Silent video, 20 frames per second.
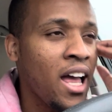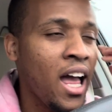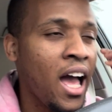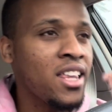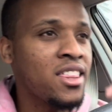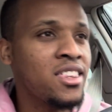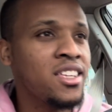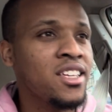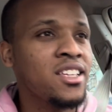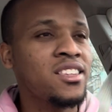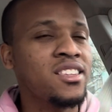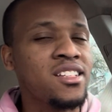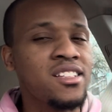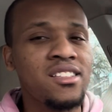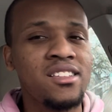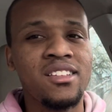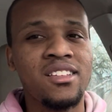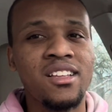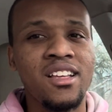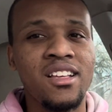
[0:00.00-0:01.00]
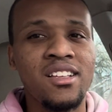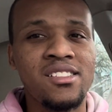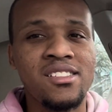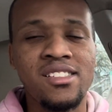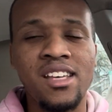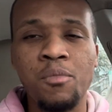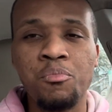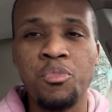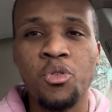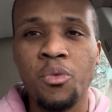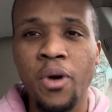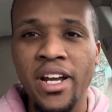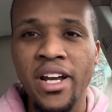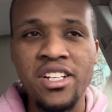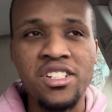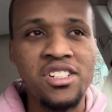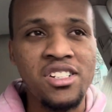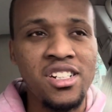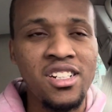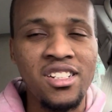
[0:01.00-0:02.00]
think the
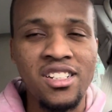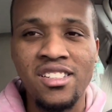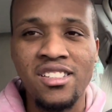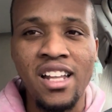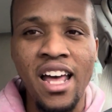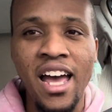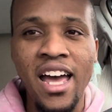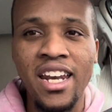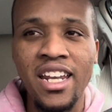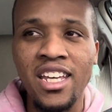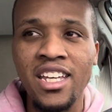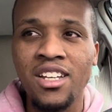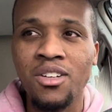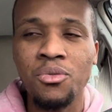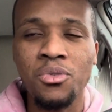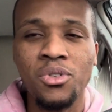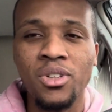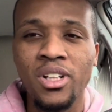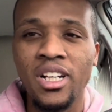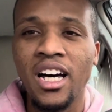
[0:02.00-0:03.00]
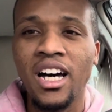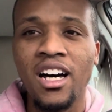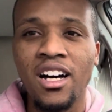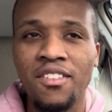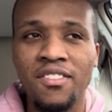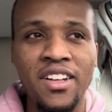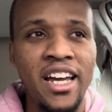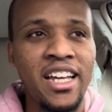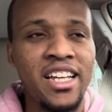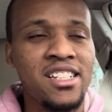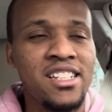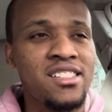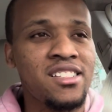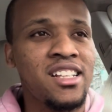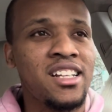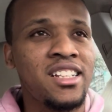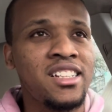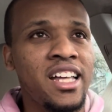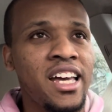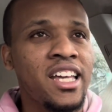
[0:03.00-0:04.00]
separation does not equal love. Like, it's
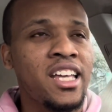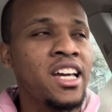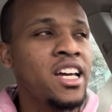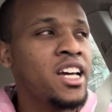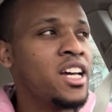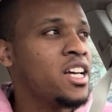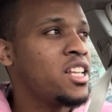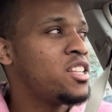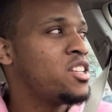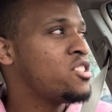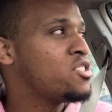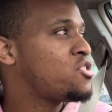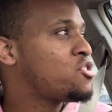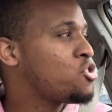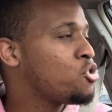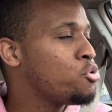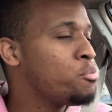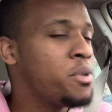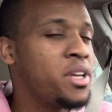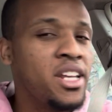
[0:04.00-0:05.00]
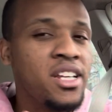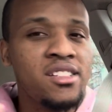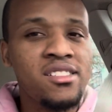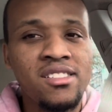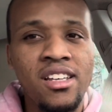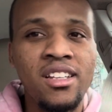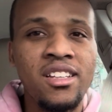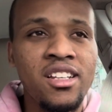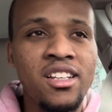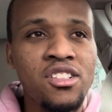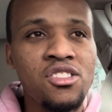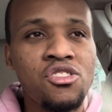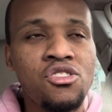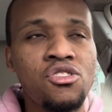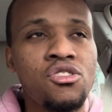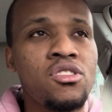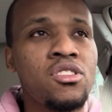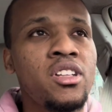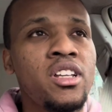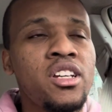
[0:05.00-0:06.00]
like there's too
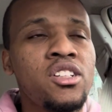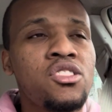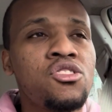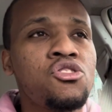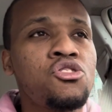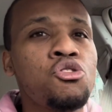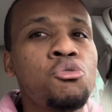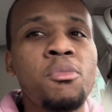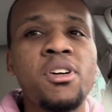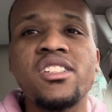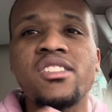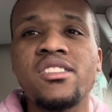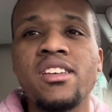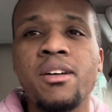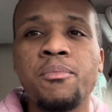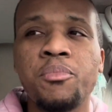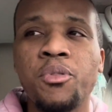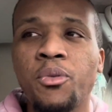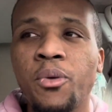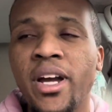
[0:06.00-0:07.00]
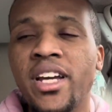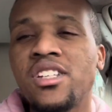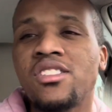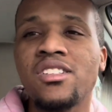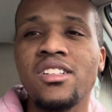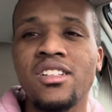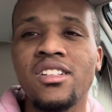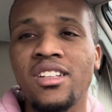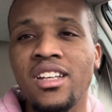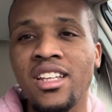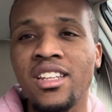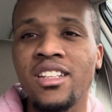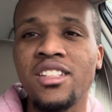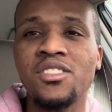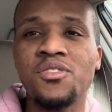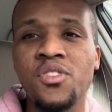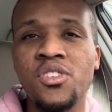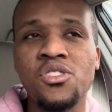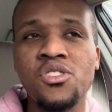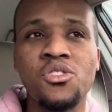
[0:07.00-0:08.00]
much separation in
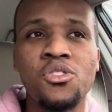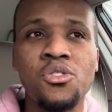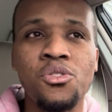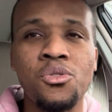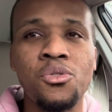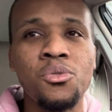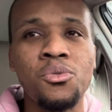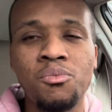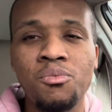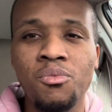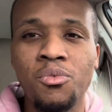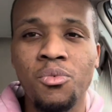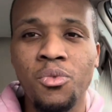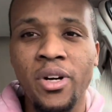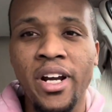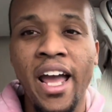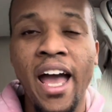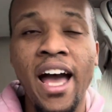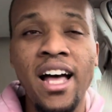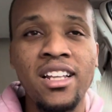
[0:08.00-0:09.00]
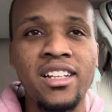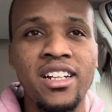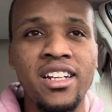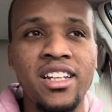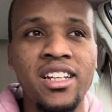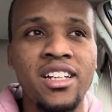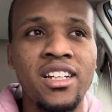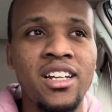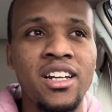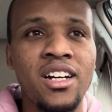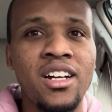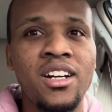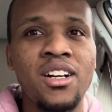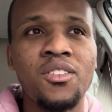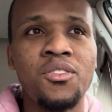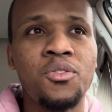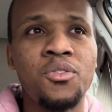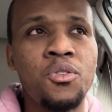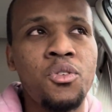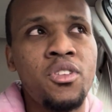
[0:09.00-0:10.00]
this physical reality
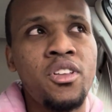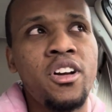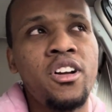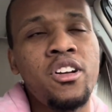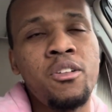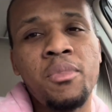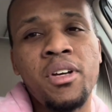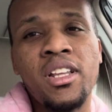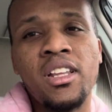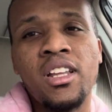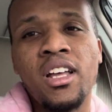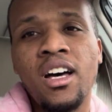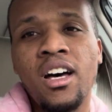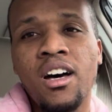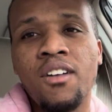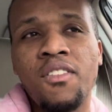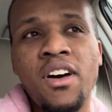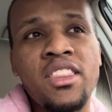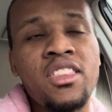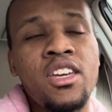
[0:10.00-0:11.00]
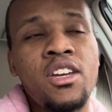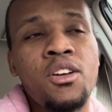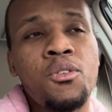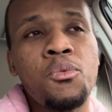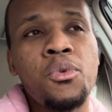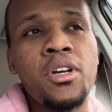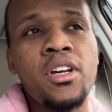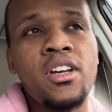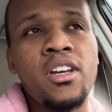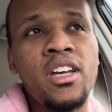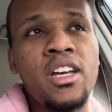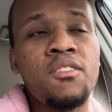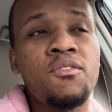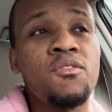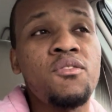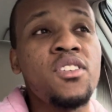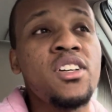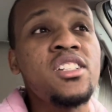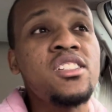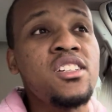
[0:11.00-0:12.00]
for there to be love. I think we
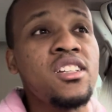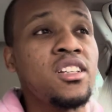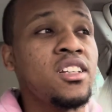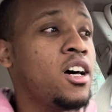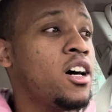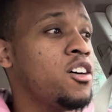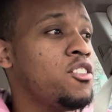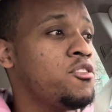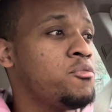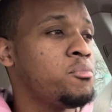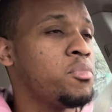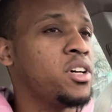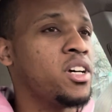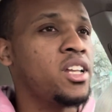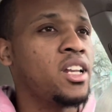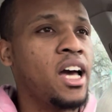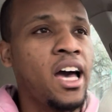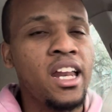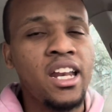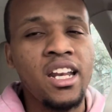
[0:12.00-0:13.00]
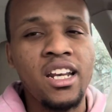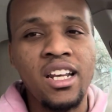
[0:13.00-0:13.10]
envision love, but I